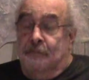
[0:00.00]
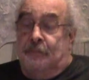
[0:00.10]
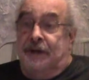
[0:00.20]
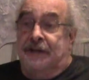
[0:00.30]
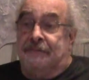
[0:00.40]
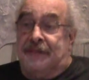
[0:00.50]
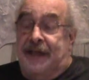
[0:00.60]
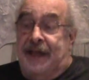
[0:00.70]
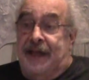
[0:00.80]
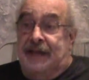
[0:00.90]
But if
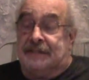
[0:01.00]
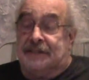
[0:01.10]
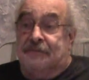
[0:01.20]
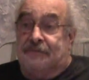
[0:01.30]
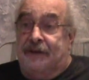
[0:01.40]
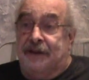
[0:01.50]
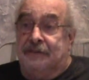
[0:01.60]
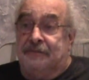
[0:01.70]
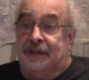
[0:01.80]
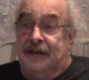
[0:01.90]
they ask a friend
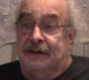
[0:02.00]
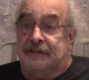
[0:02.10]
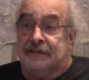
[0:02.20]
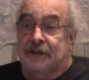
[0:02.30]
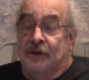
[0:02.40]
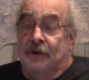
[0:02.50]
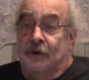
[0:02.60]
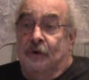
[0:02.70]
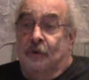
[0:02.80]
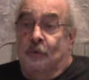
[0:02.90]
of theirs,
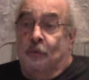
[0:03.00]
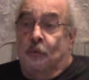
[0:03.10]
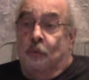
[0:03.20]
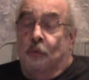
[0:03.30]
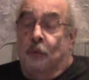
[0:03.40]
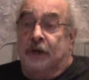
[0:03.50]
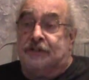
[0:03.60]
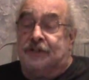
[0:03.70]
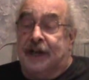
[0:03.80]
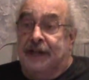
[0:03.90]
what
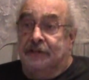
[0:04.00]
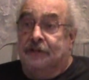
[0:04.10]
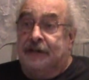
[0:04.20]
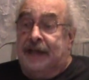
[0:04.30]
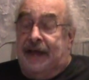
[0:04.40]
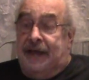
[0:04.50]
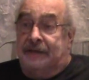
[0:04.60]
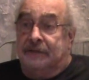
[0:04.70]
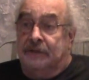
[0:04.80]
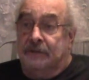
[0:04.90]
should I look at?